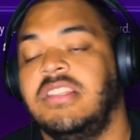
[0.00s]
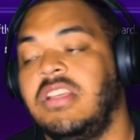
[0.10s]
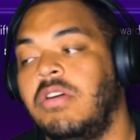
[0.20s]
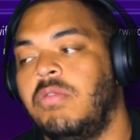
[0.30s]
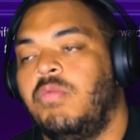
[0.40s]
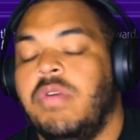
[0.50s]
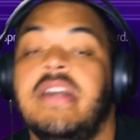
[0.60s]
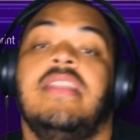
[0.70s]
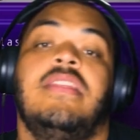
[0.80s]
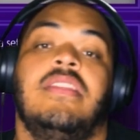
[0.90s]
So
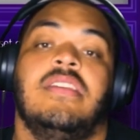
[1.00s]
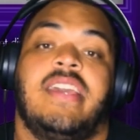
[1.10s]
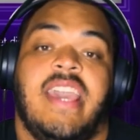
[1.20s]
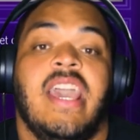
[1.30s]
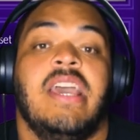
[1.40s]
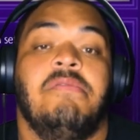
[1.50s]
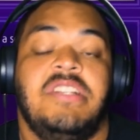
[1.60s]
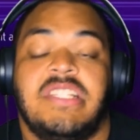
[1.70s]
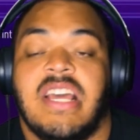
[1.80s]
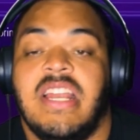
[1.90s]
with Ken,
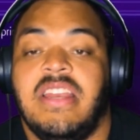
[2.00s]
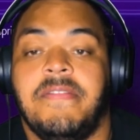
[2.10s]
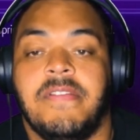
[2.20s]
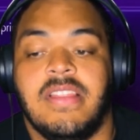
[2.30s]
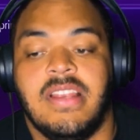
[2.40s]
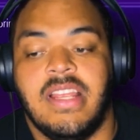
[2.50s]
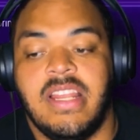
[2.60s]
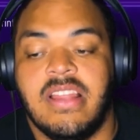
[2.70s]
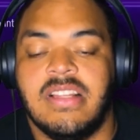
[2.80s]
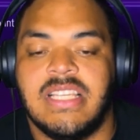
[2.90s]
which is kind of different than
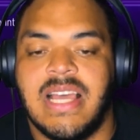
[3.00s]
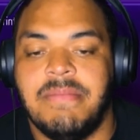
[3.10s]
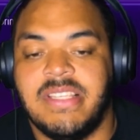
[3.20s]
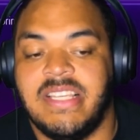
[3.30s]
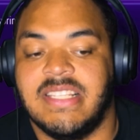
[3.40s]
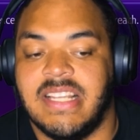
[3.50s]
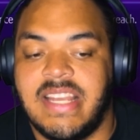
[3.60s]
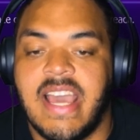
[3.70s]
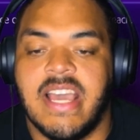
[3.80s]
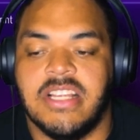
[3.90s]
any other time, is he has a
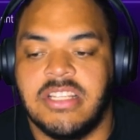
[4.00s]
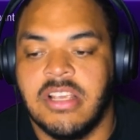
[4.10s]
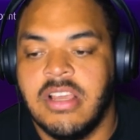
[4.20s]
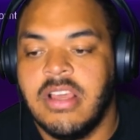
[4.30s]
dash.